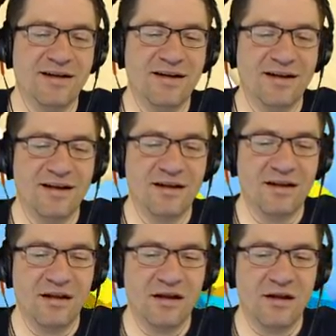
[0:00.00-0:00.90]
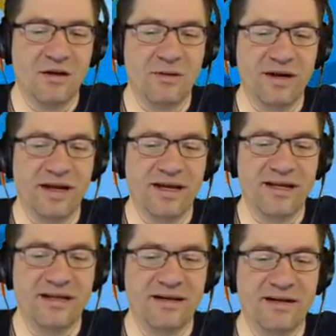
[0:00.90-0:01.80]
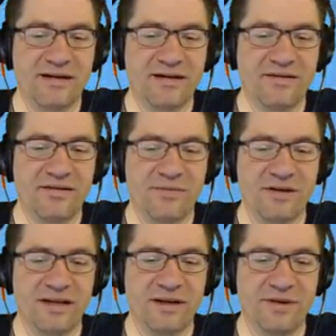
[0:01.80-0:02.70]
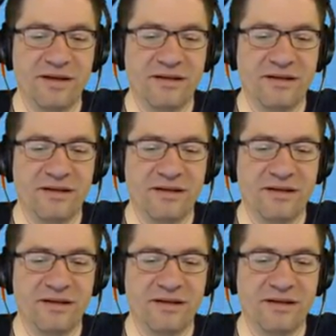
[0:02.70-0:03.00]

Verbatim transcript: you didn't get hurt. Oh, I got hit. Something hit me.